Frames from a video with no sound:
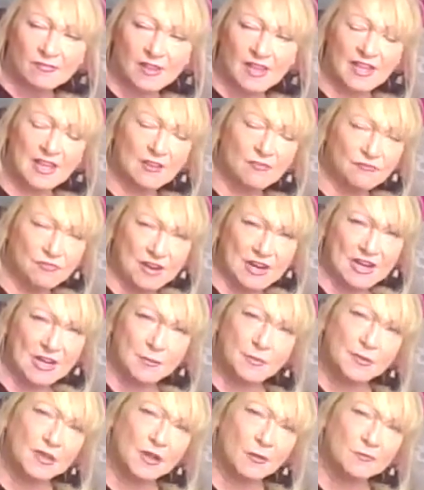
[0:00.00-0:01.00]
it really
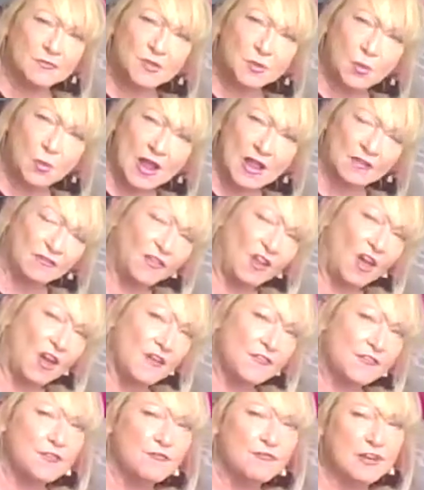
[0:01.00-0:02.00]
becomes a way of
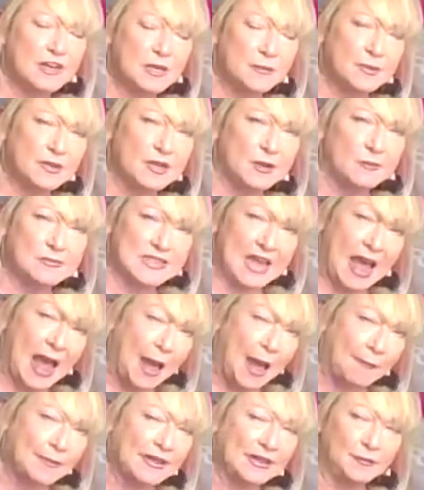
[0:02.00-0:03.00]
life. It really becomes a
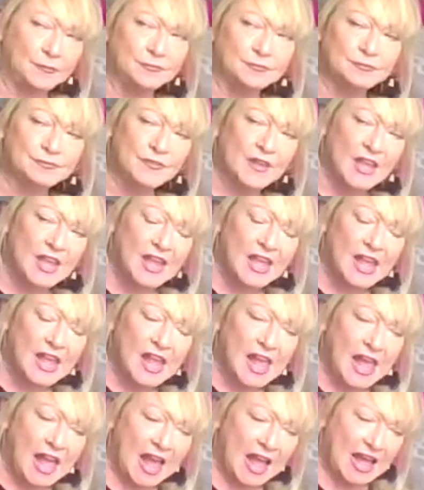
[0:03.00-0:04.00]
habit.
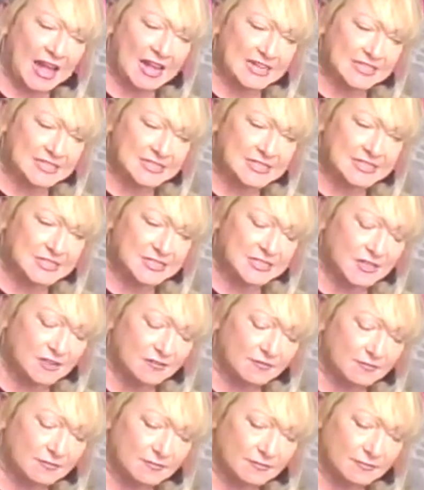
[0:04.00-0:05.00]
And
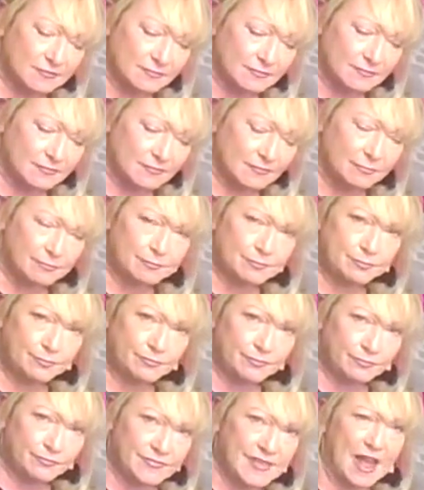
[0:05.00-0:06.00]

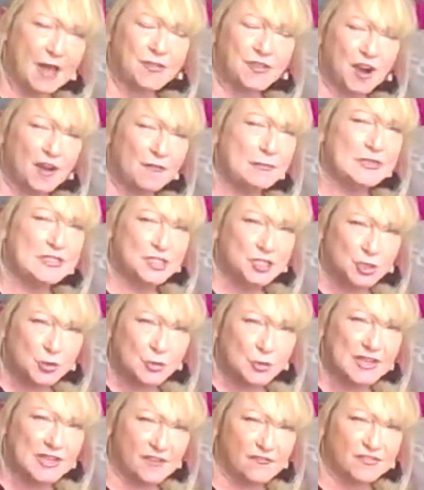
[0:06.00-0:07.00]
now that I've been
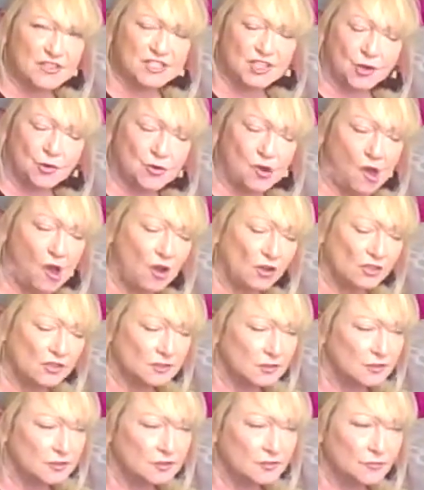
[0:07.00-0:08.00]
doing it for so
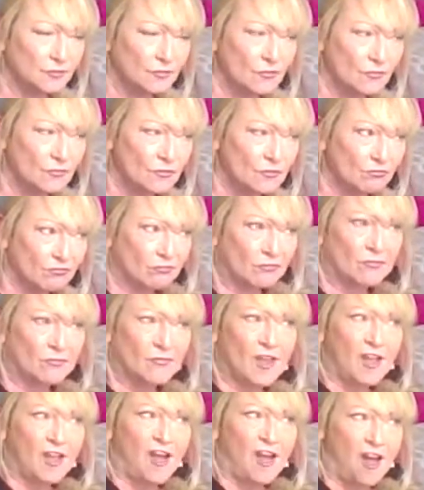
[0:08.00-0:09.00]
long,
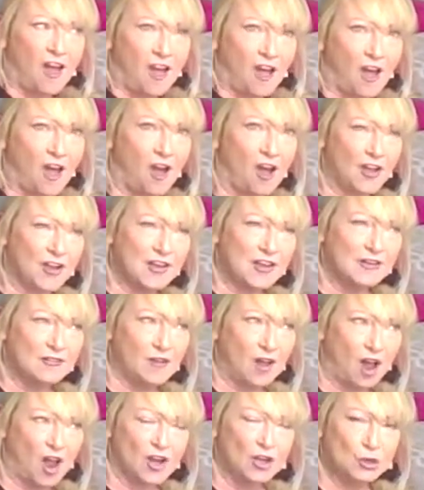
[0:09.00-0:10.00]
I
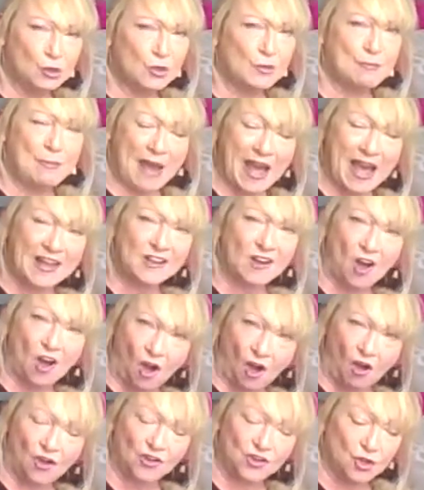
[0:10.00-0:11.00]
look back
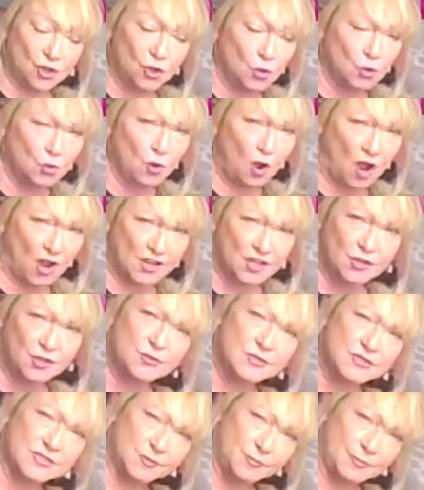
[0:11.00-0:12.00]
on who I
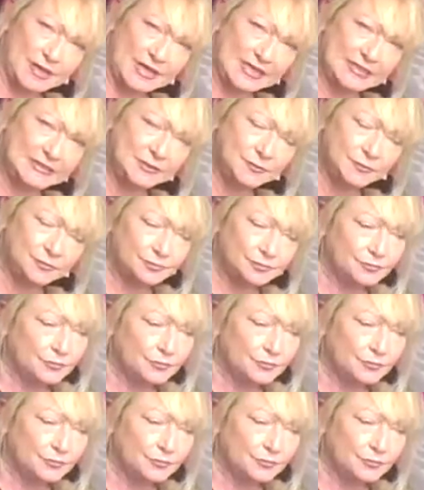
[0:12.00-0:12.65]
used to be,